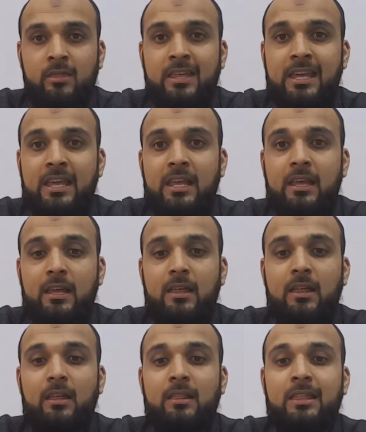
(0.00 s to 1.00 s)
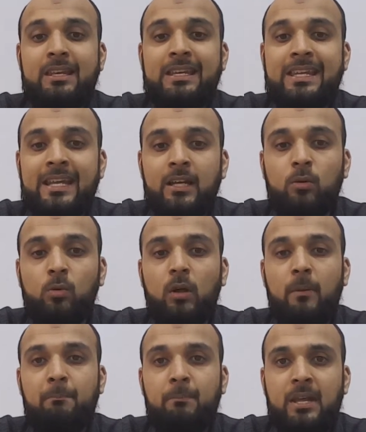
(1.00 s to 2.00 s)
the needle
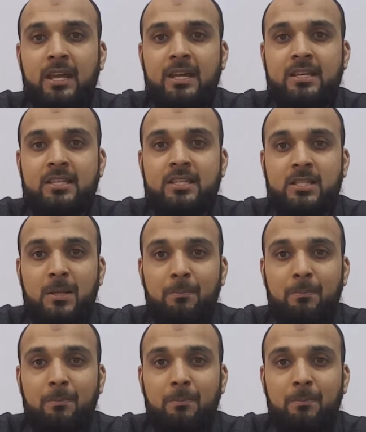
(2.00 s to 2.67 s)
appears to